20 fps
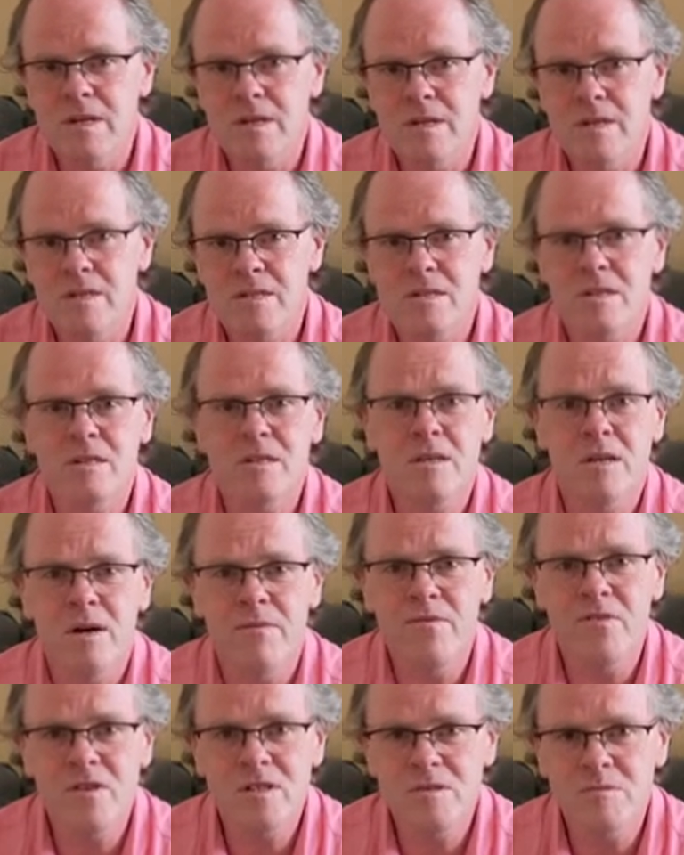It's
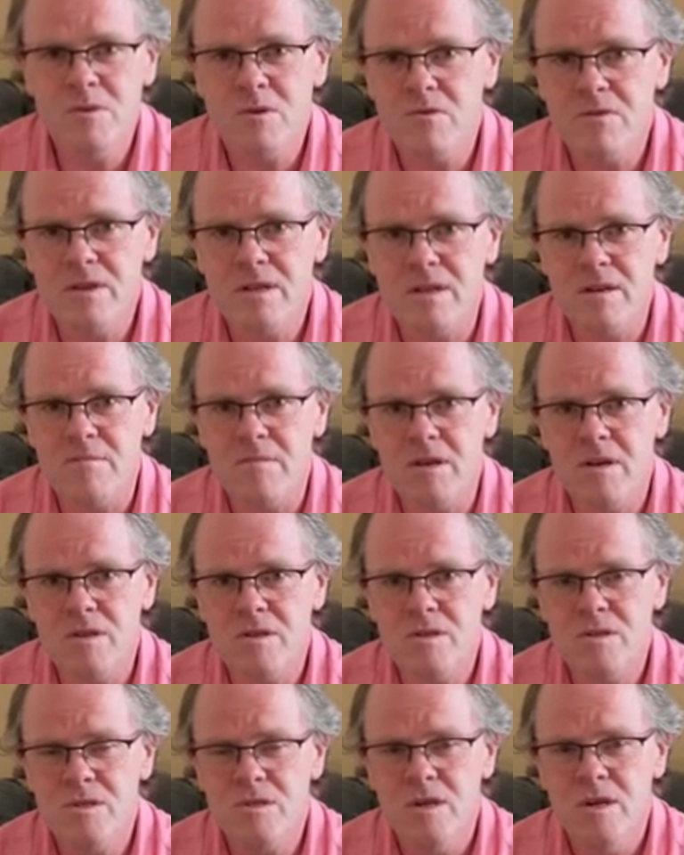uncomfortable reading
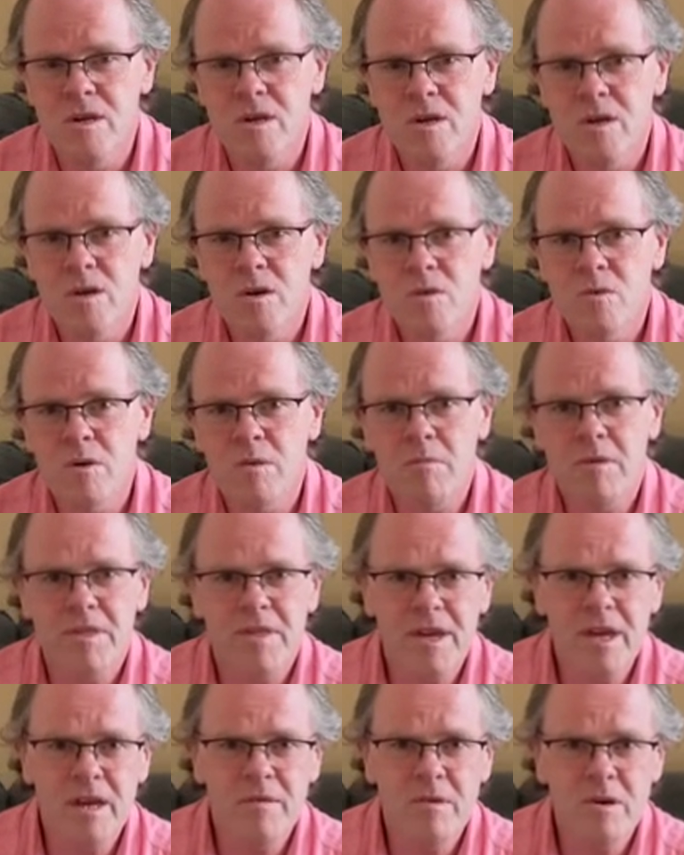because when we
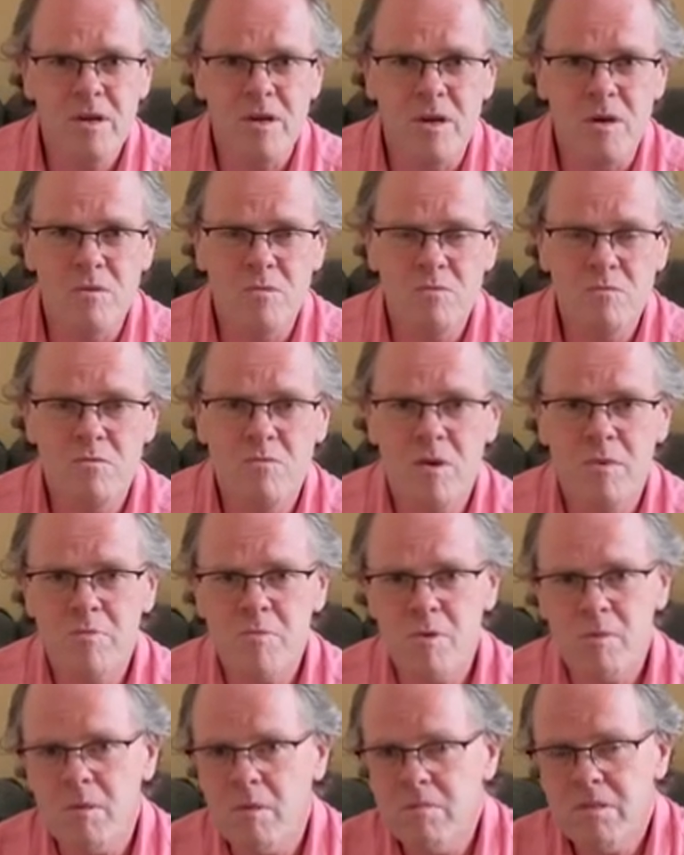think about it, we
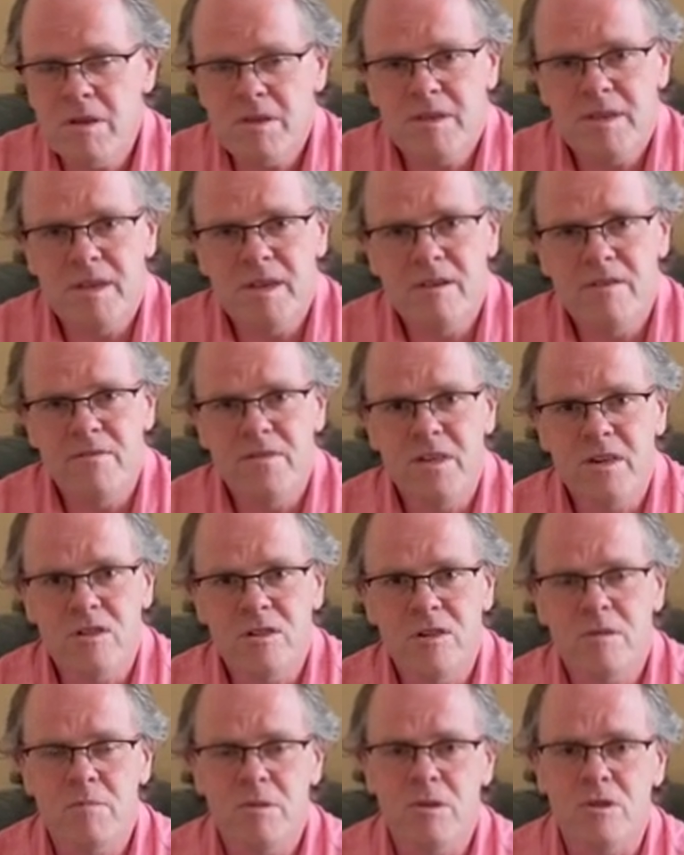probably think of the
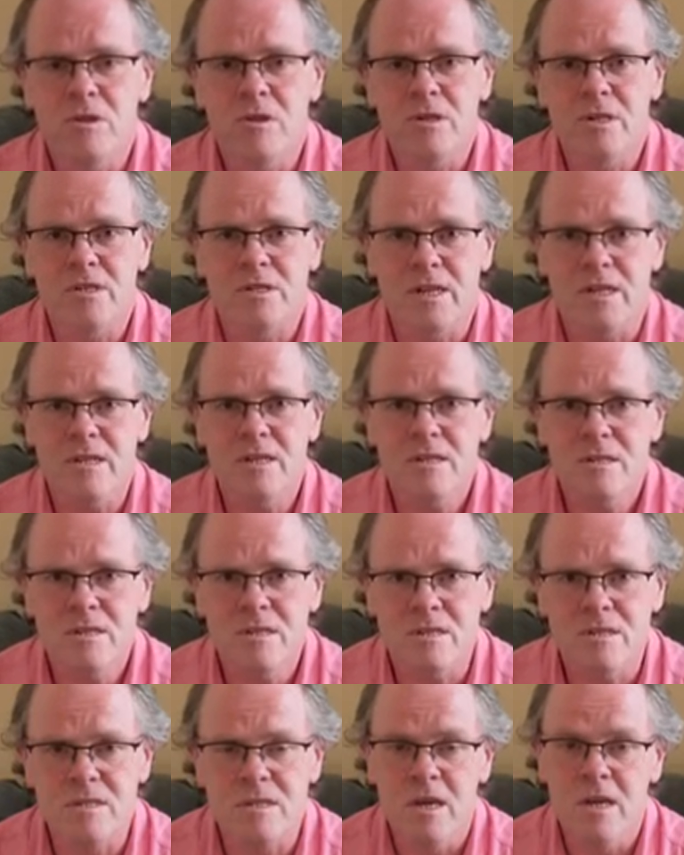Egyptians as
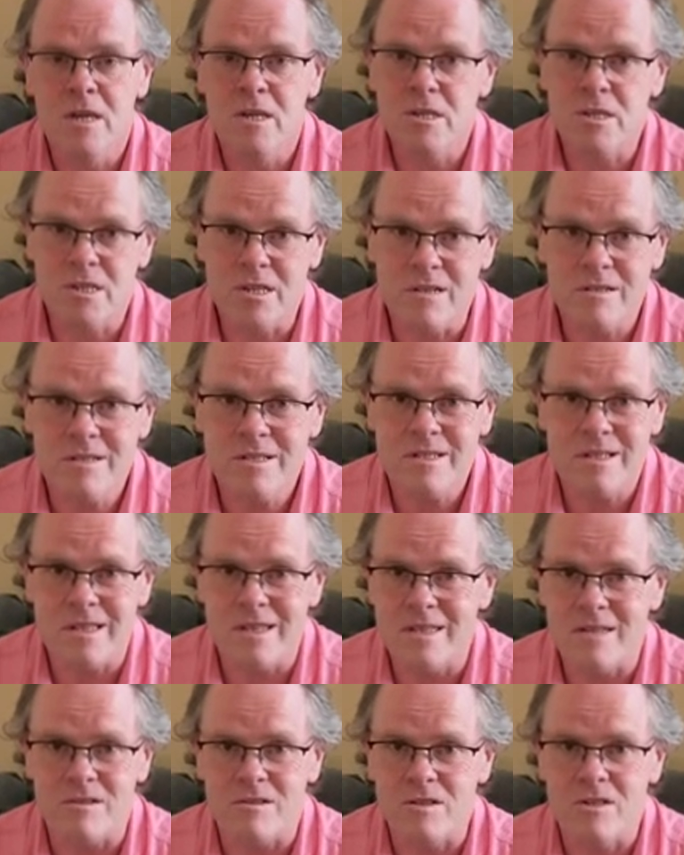innocent. Certainly
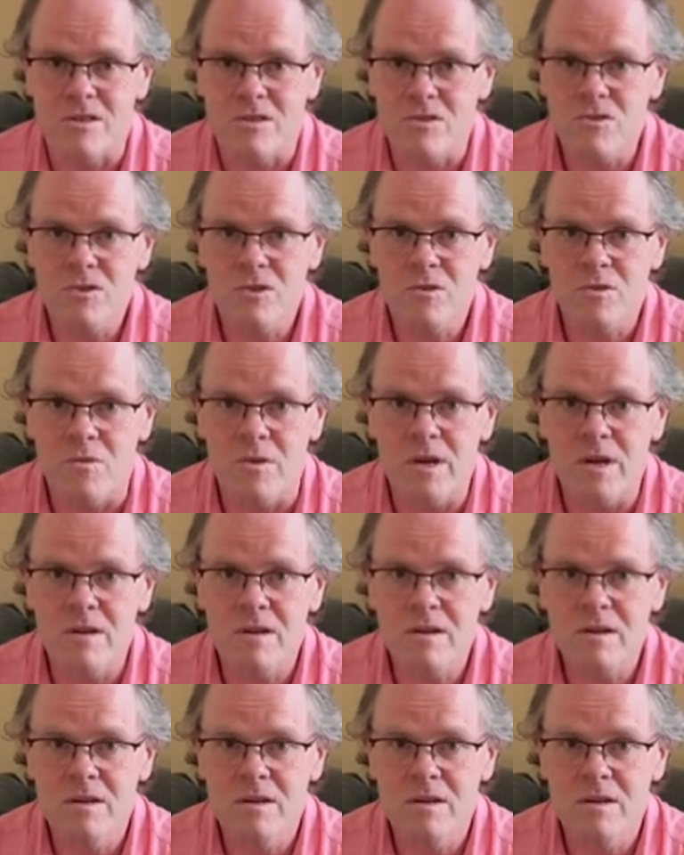their children were,